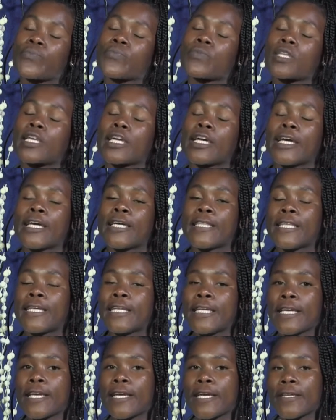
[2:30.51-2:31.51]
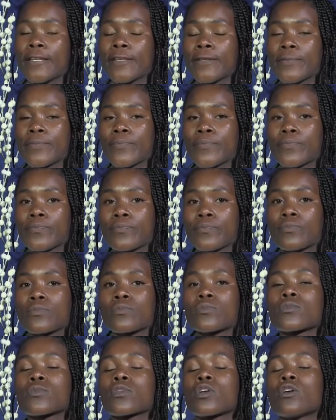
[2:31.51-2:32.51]
Okay. And then again,
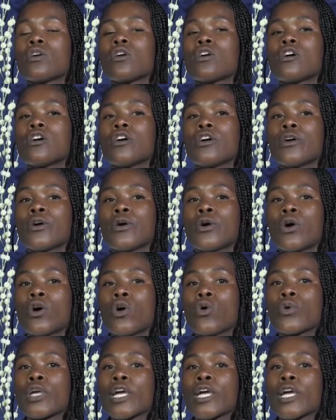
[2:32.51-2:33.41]
mm-hmm.